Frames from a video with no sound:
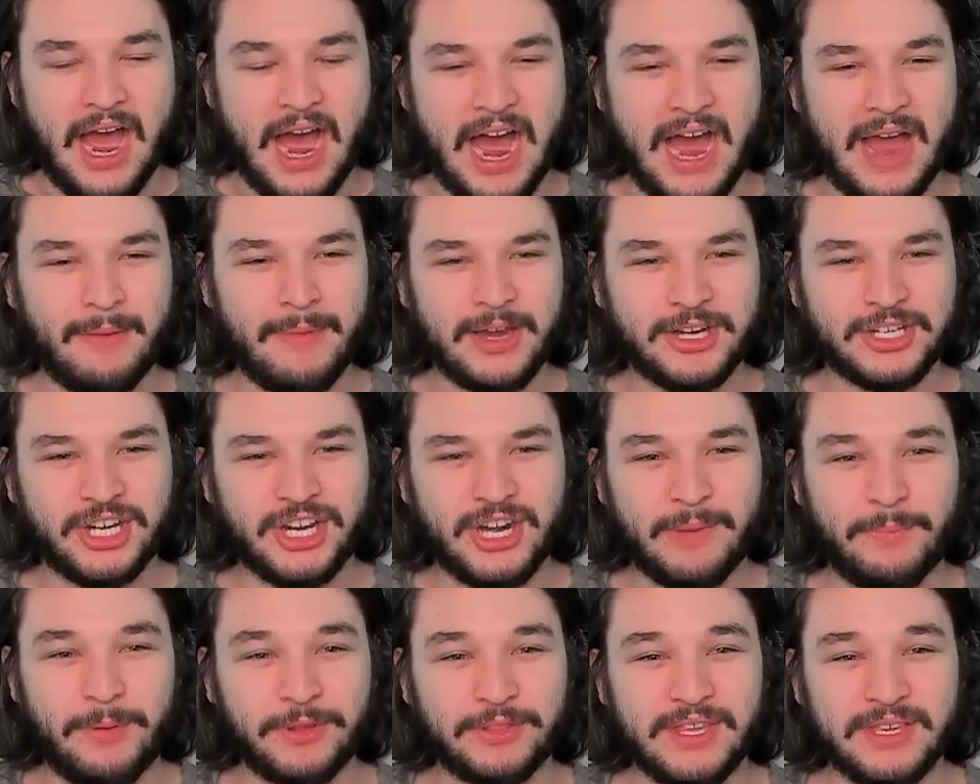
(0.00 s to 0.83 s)
I'm
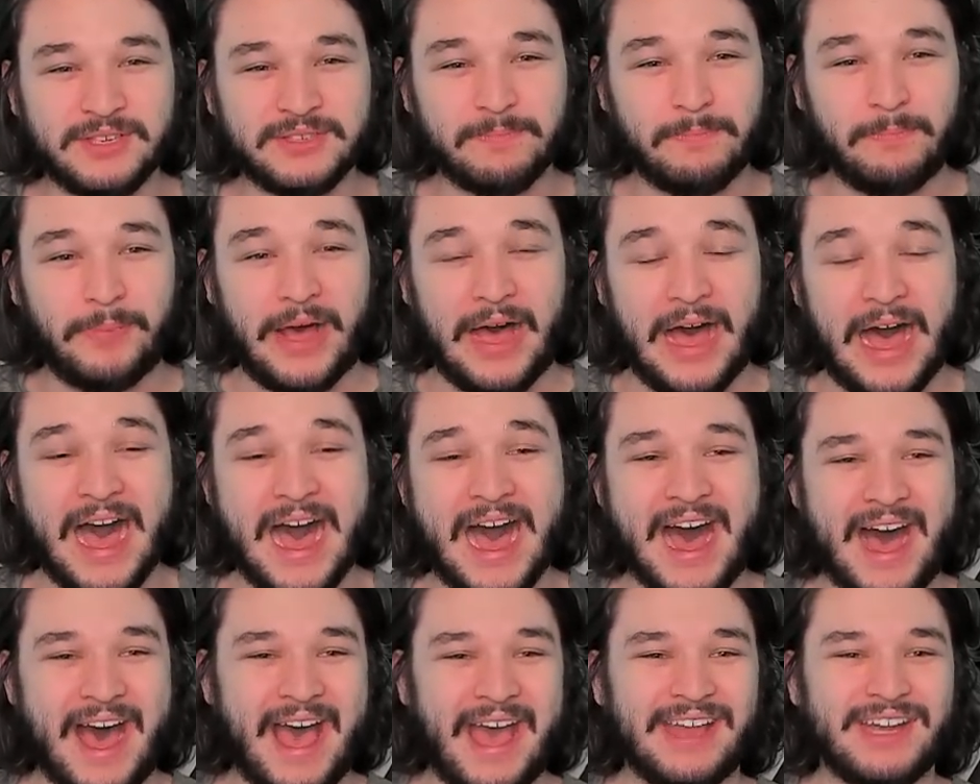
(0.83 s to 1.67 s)
actually going to put this
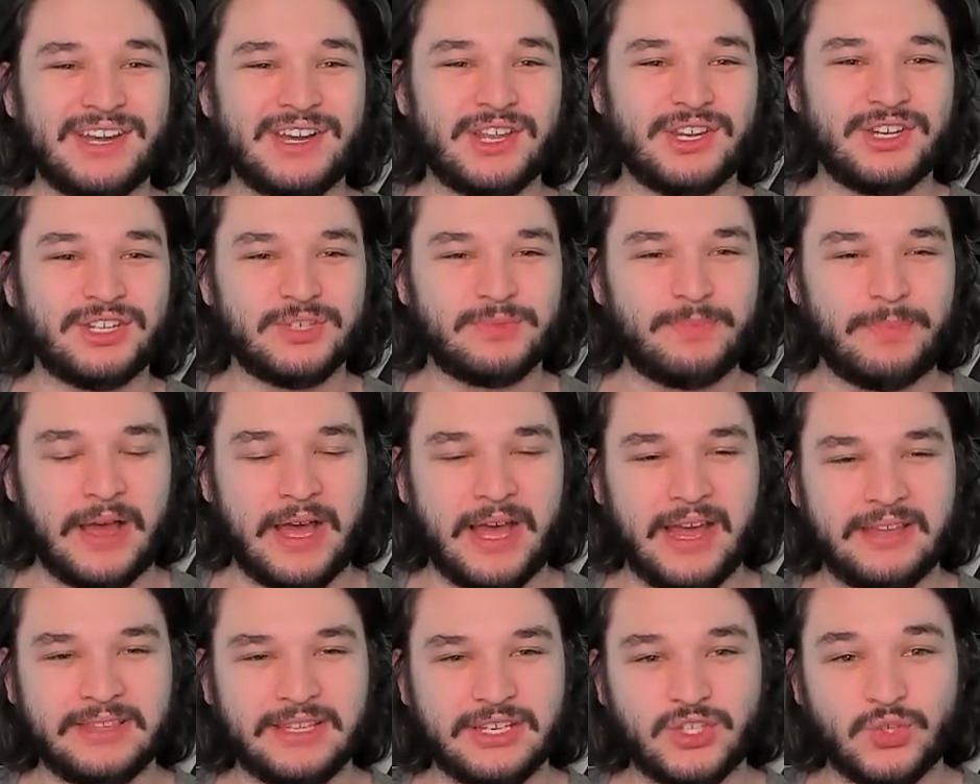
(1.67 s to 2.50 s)
behind, just
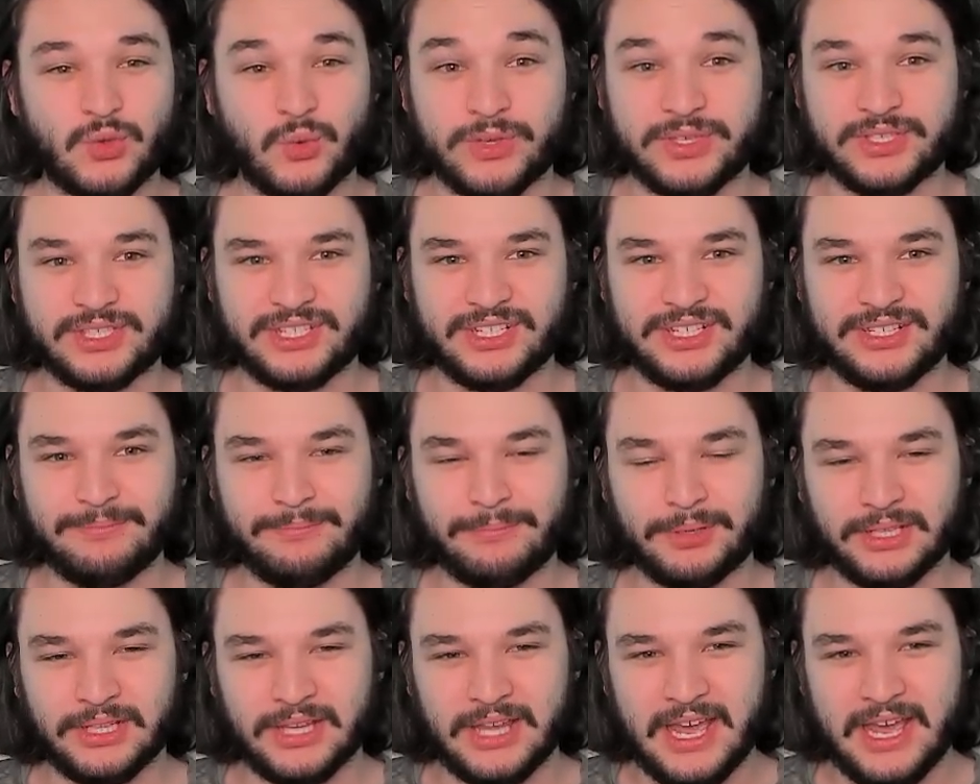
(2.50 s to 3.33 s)
behind the Twisting
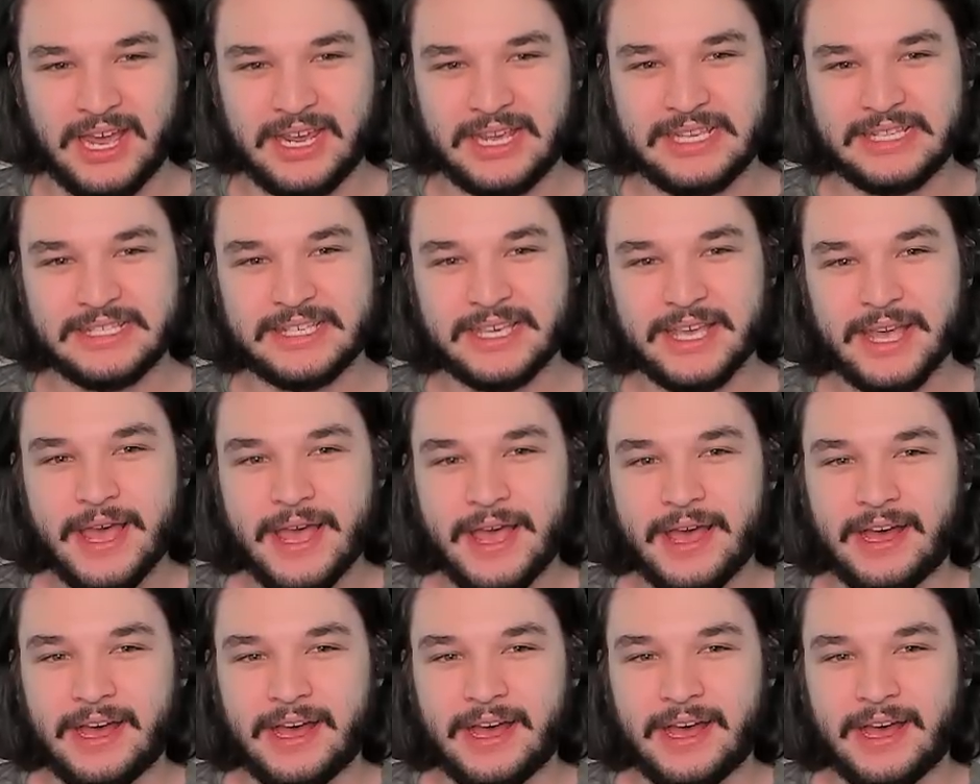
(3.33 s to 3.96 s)
Blades.